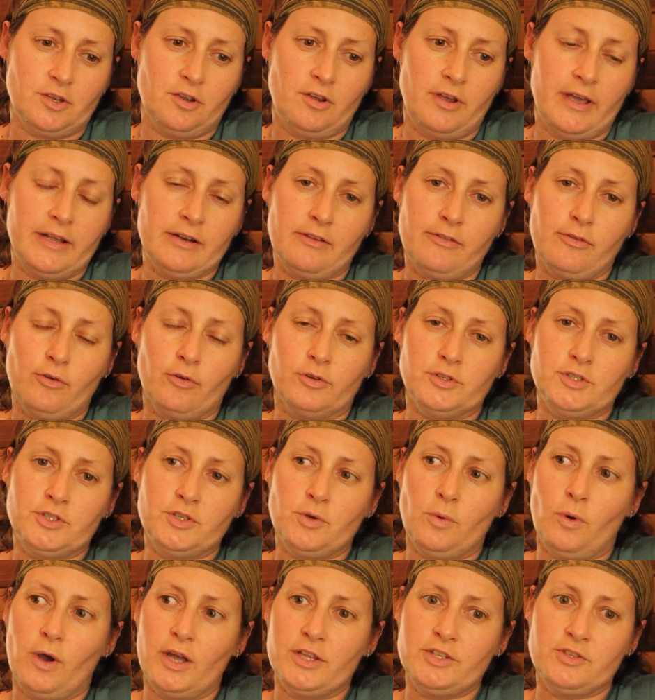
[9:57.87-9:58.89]
and I thought,
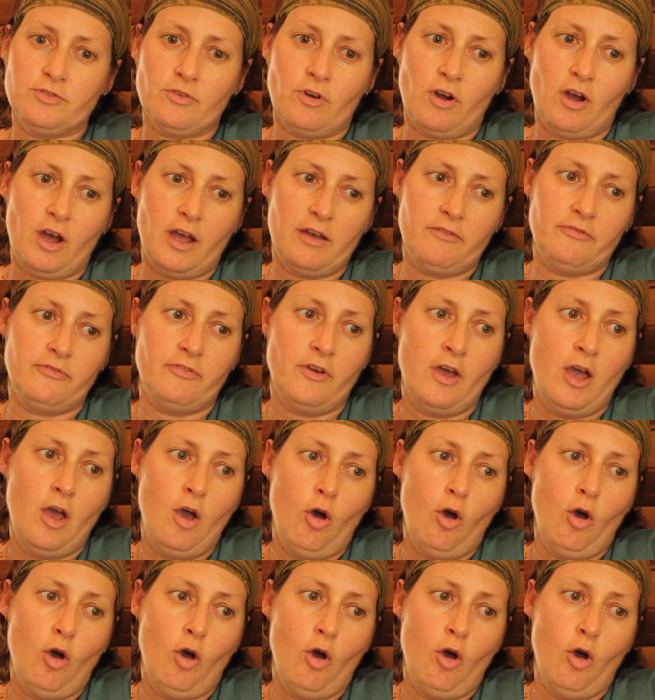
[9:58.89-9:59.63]
do I drive